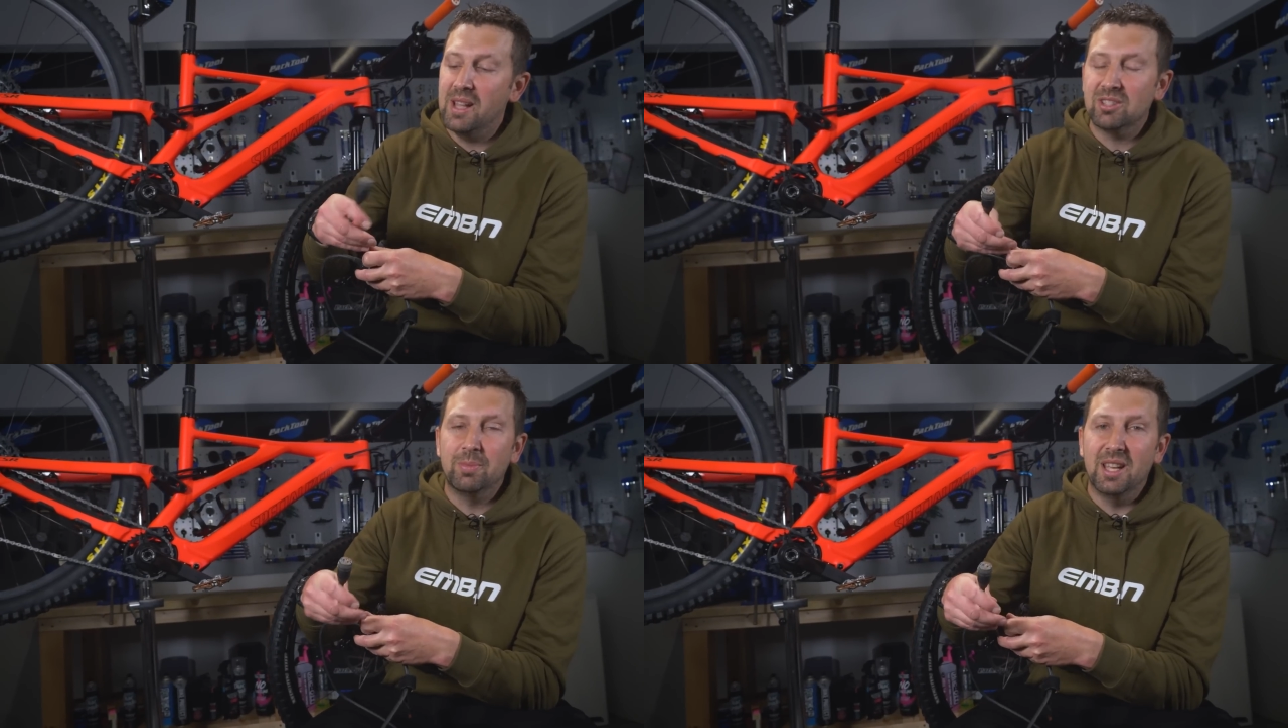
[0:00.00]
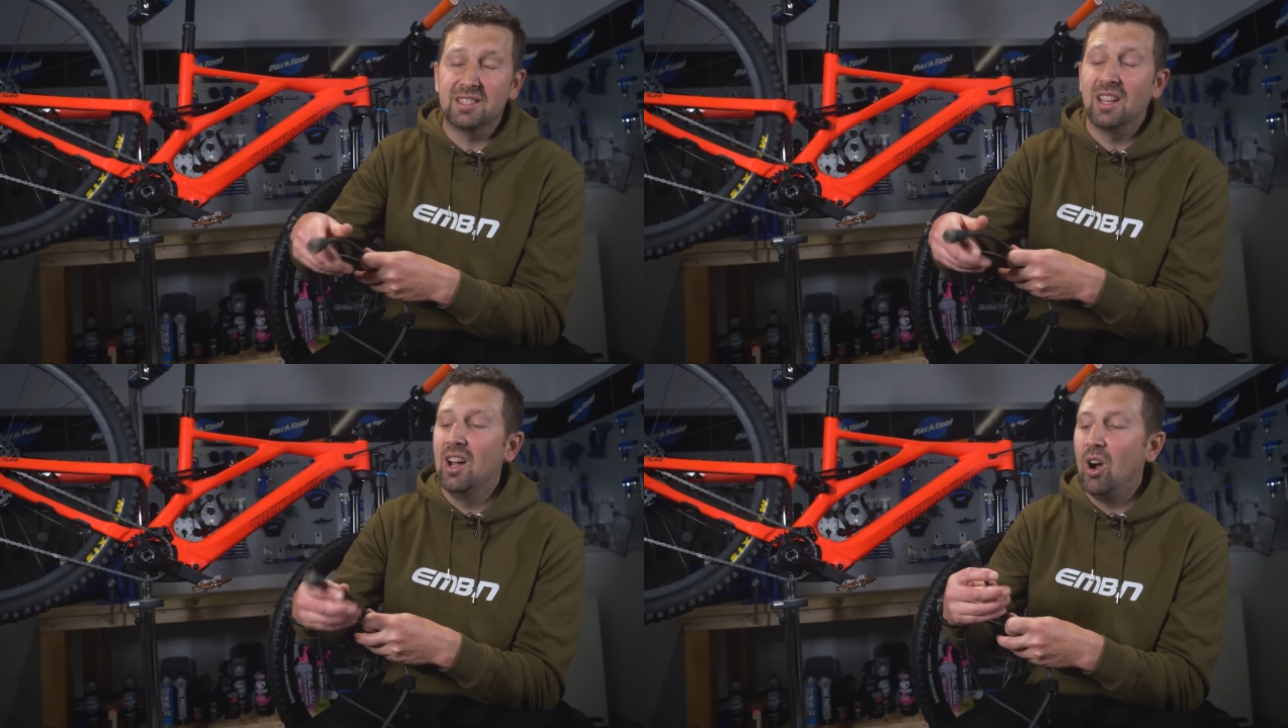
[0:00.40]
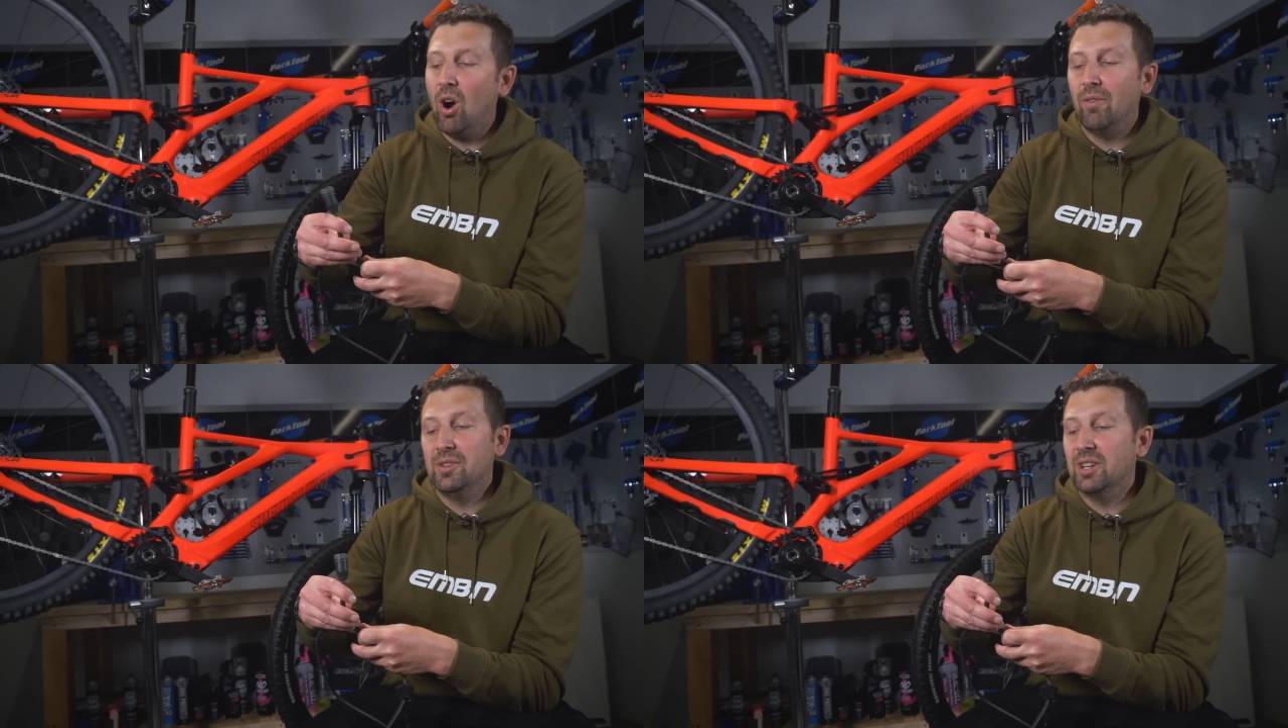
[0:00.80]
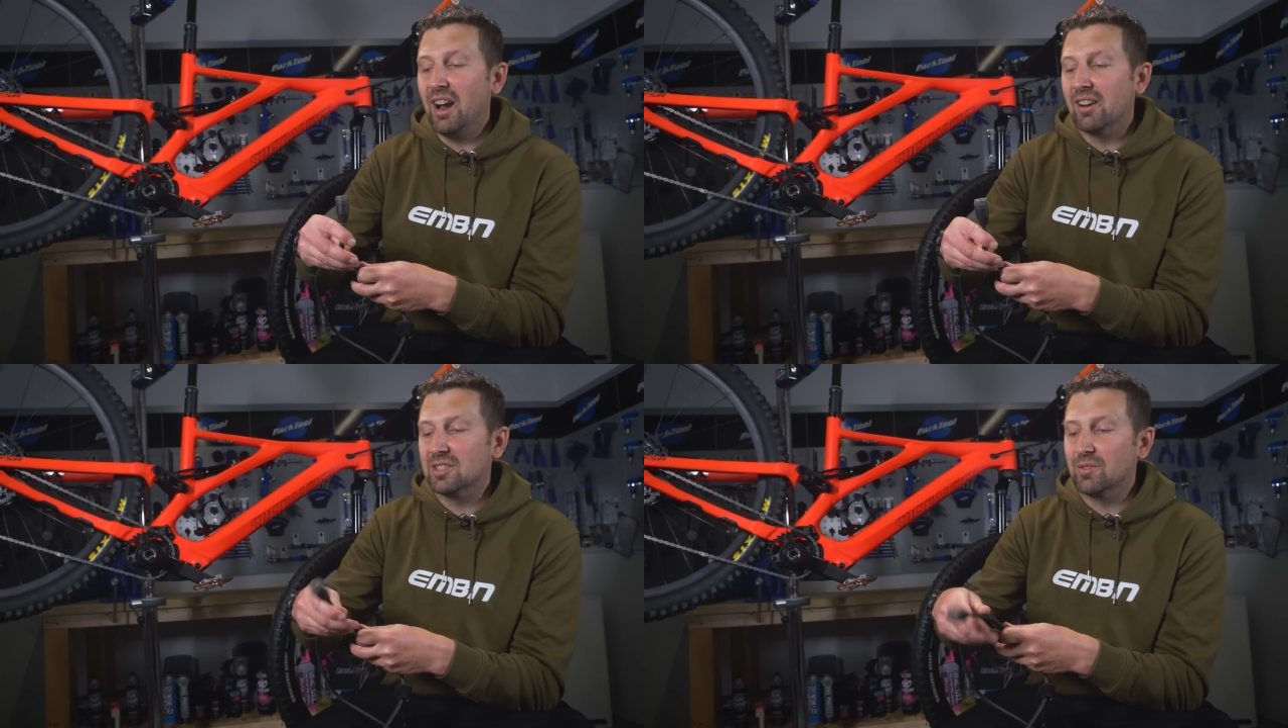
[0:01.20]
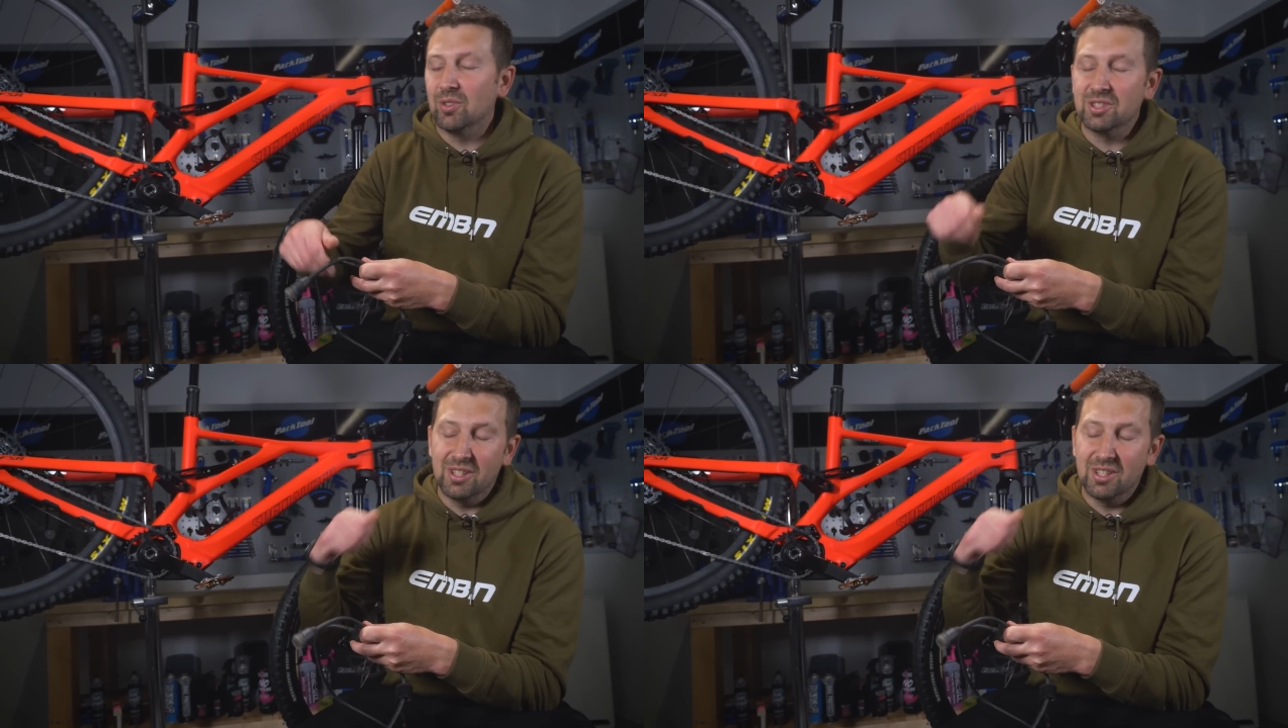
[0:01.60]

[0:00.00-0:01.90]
metal bits off your garage floor.